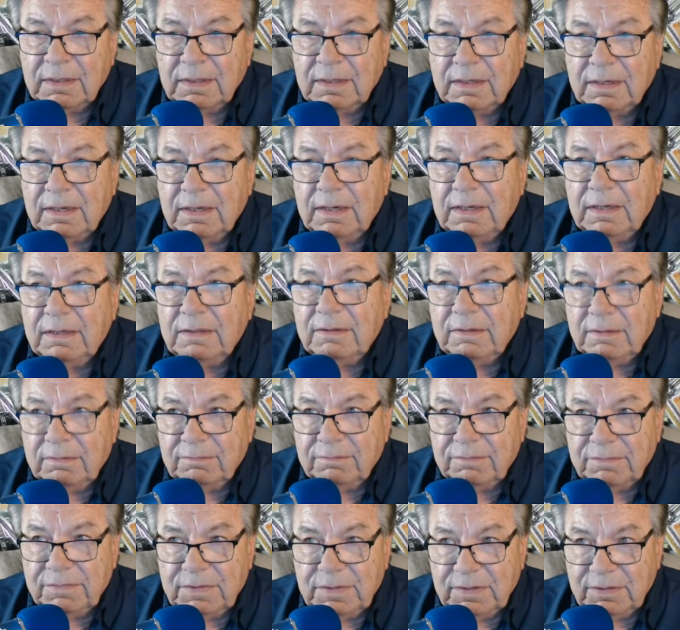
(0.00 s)
and
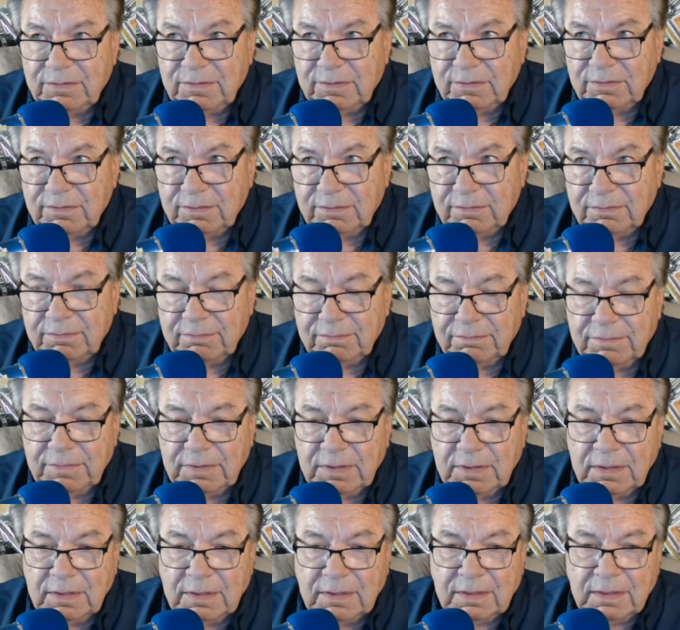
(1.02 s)
this is
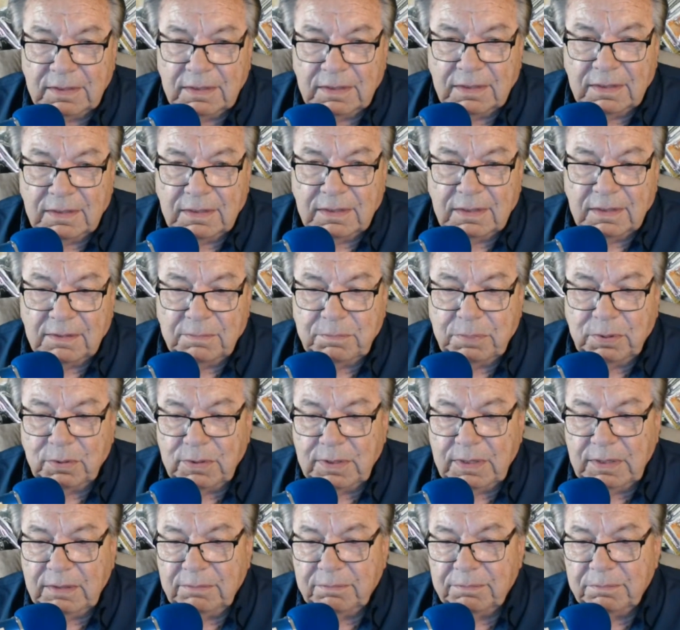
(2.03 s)
a
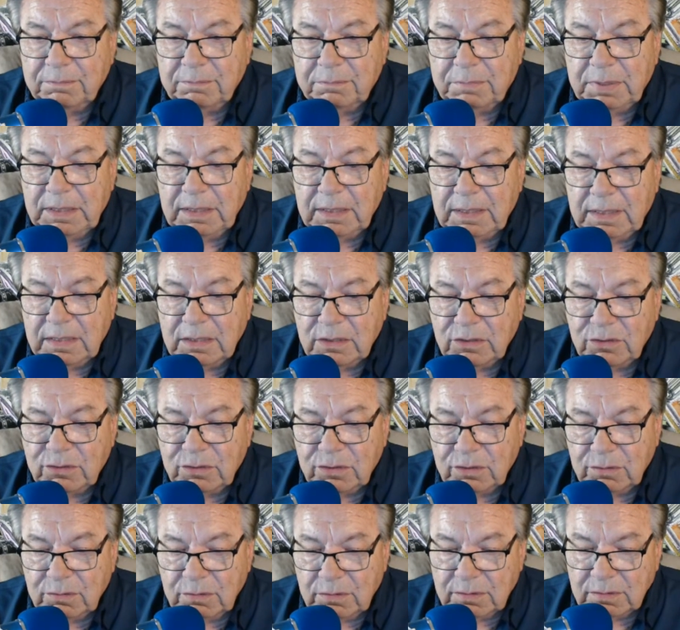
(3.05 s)
pretty big
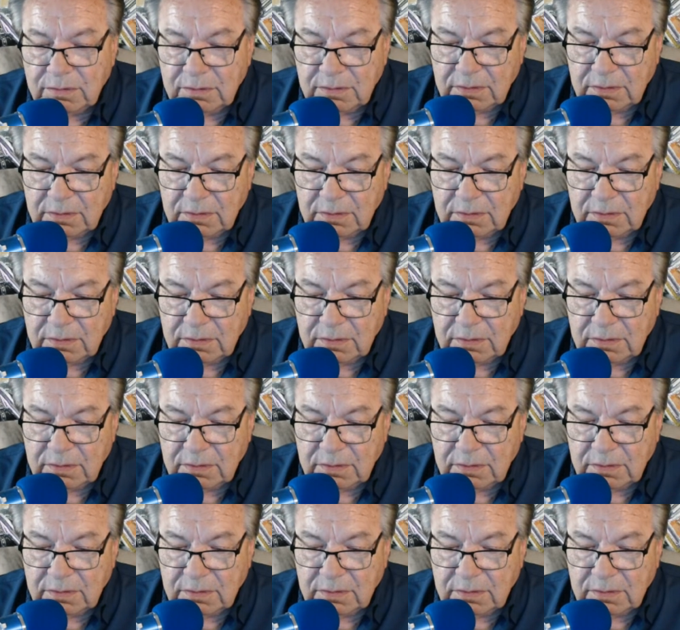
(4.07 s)
issue,